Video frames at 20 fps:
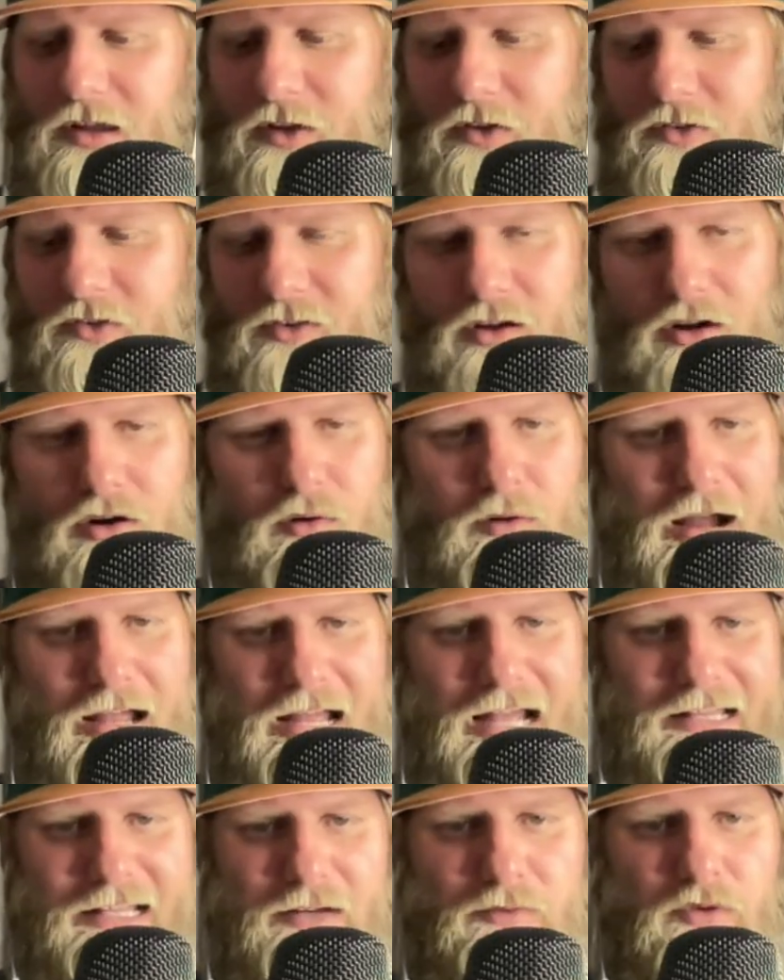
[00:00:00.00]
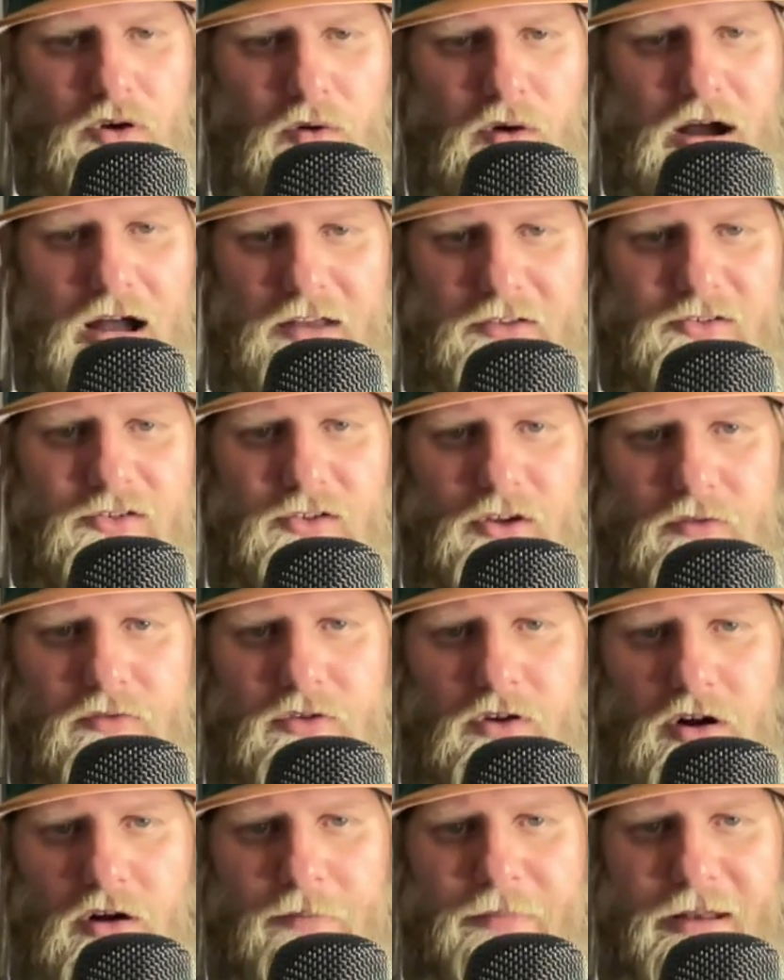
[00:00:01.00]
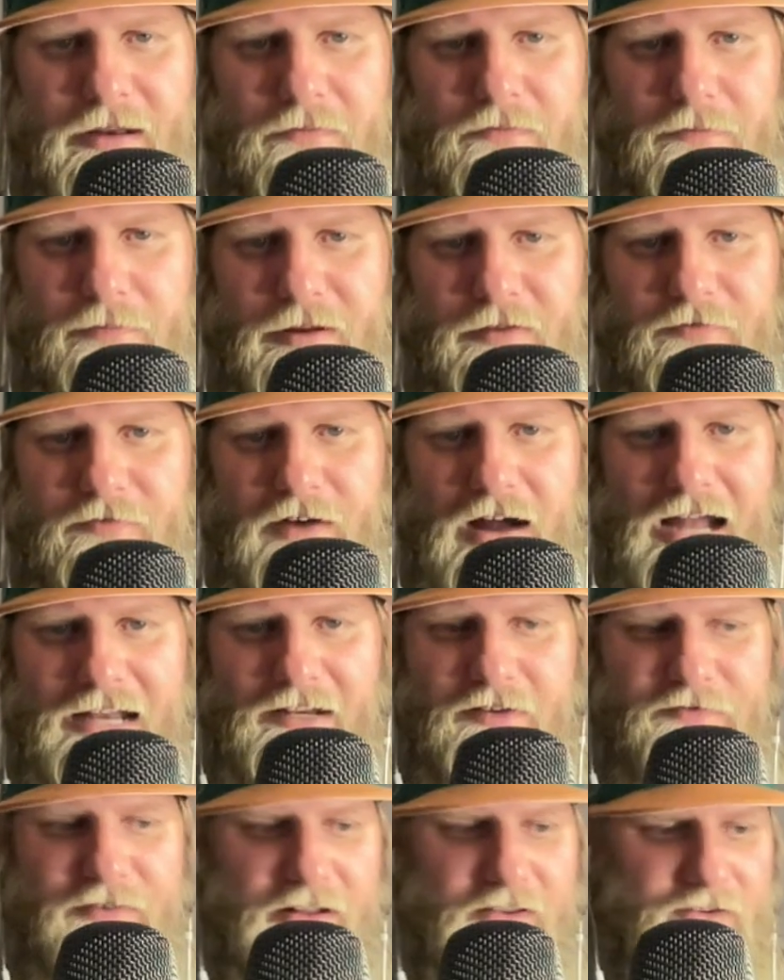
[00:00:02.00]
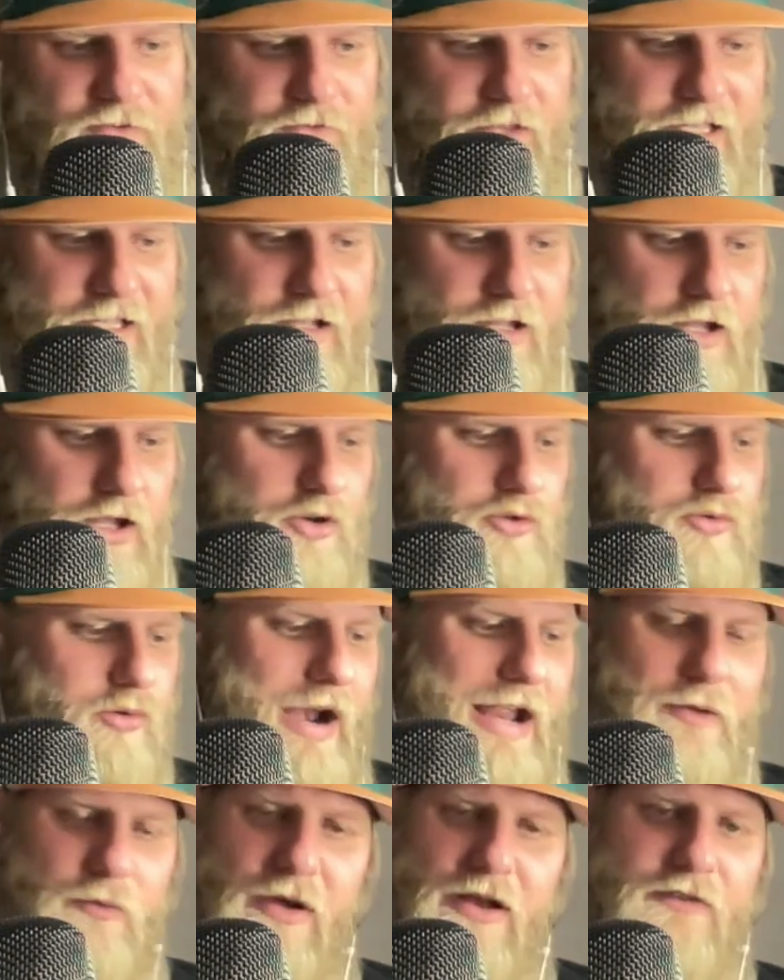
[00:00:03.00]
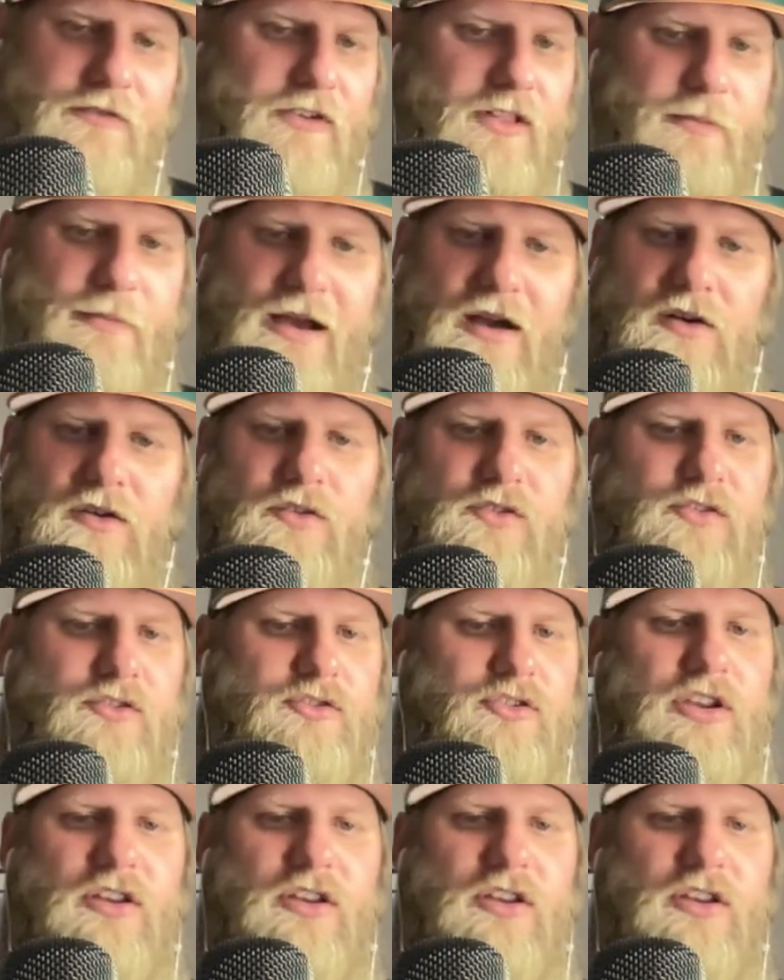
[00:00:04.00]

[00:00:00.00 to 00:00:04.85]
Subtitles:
So I think Rojas has overall been fine defensively. Great win for the Mariners.